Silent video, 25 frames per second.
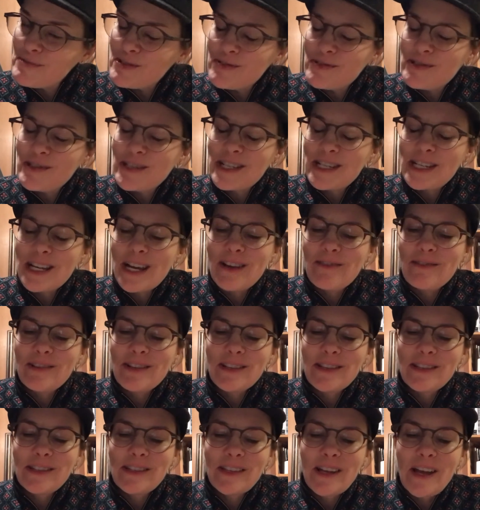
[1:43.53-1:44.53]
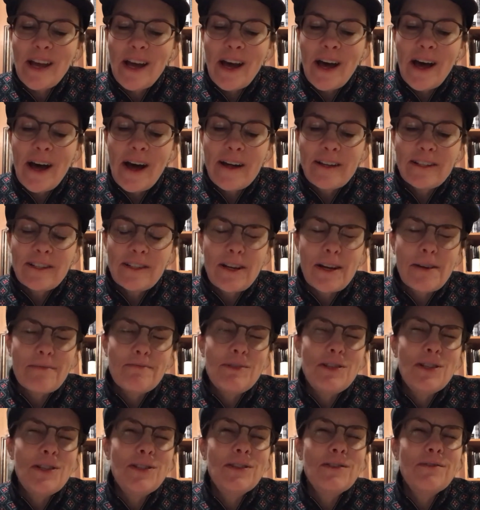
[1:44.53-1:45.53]
UC Davis.
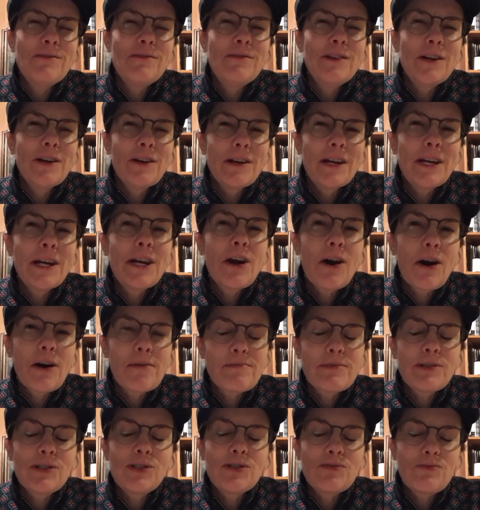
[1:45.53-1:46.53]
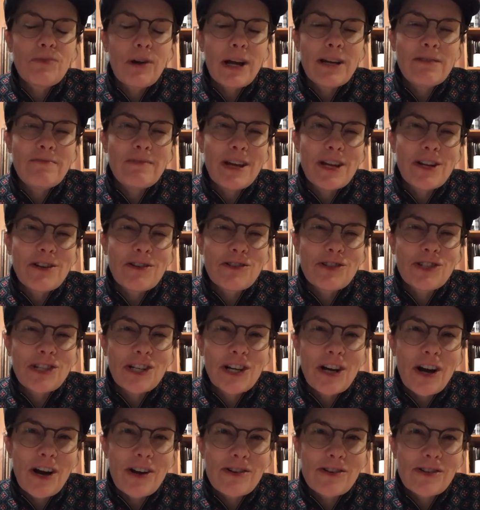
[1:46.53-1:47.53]
She's a very accomplished winemaker.
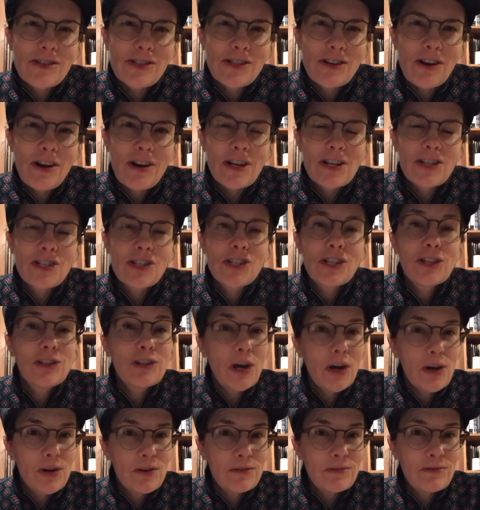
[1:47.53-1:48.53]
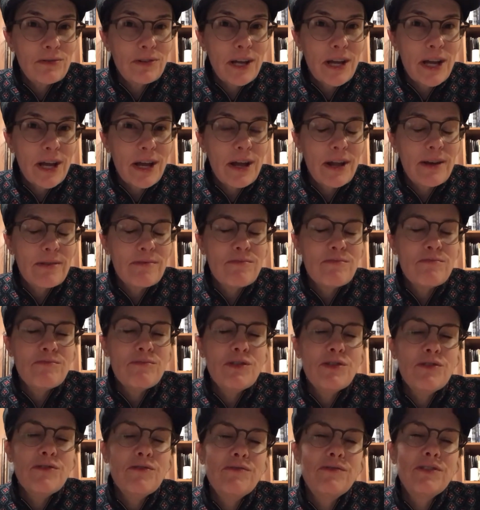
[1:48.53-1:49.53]
She got her start at Chalone and
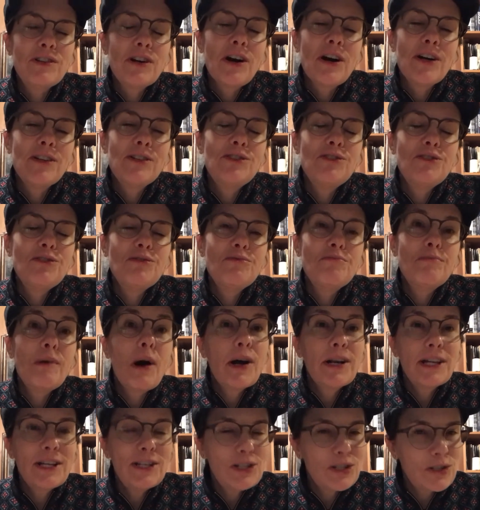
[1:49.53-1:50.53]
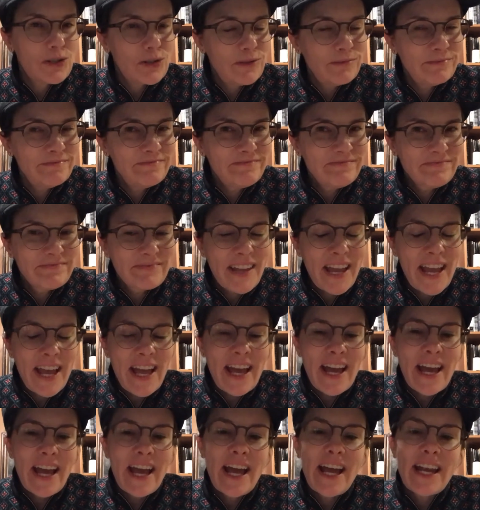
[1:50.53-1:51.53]
moved on to Bonnie Doon.
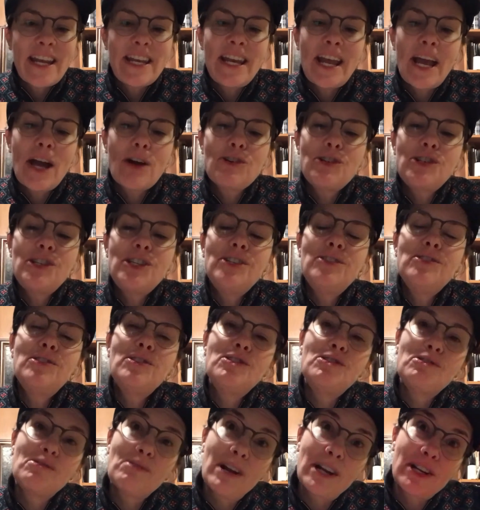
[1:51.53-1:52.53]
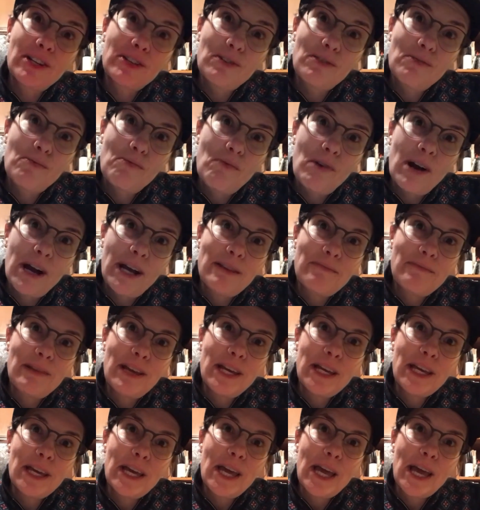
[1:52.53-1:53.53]
And now she's the director of
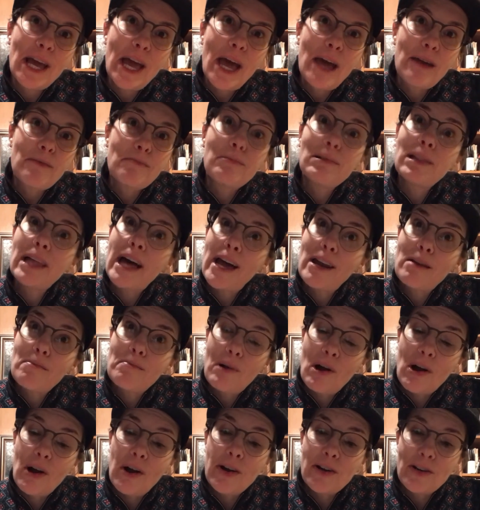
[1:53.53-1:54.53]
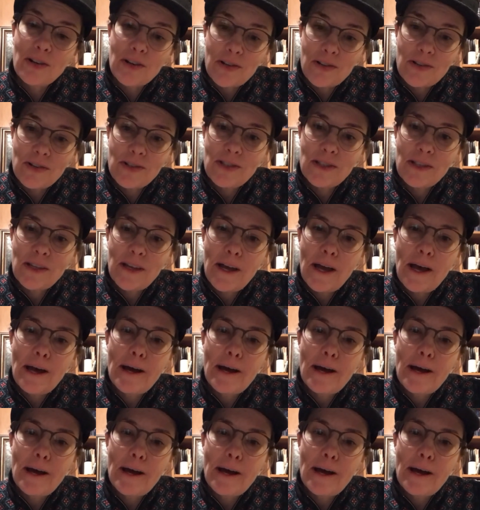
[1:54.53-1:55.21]
winemaking at Plata Partners.